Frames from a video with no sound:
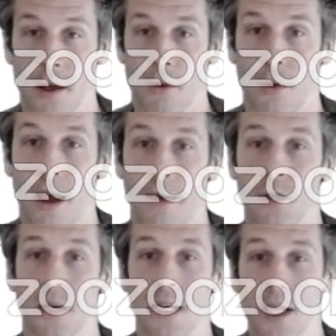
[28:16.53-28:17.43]
We have
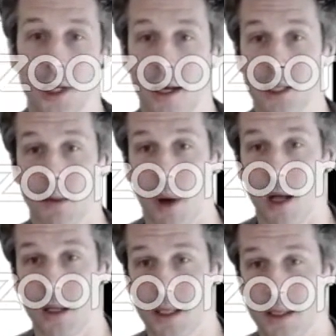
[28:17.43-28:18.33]
to initialize our
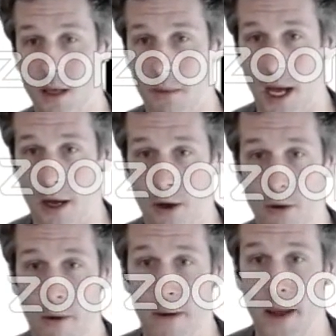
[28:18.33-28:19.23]
policy
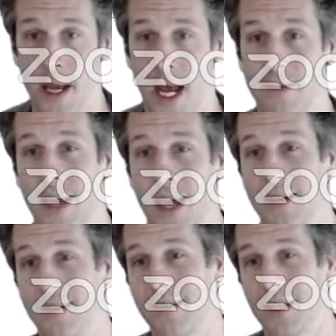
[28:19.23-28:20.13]
somehow. And
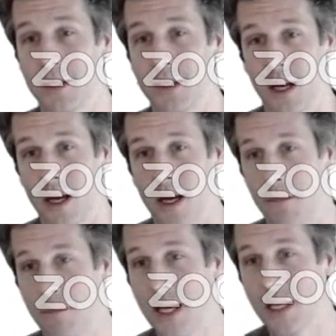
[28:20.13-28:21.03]
then this
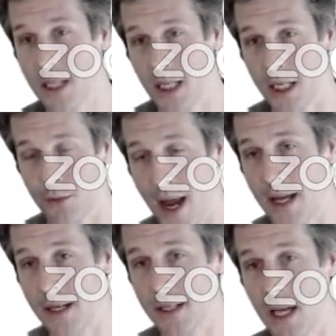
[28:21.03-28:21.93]
big T
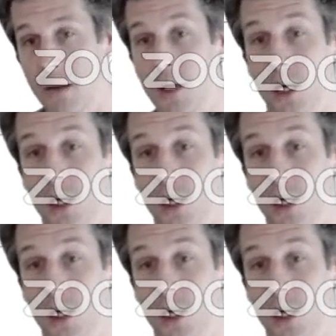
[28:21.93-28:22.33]
rand is going to be our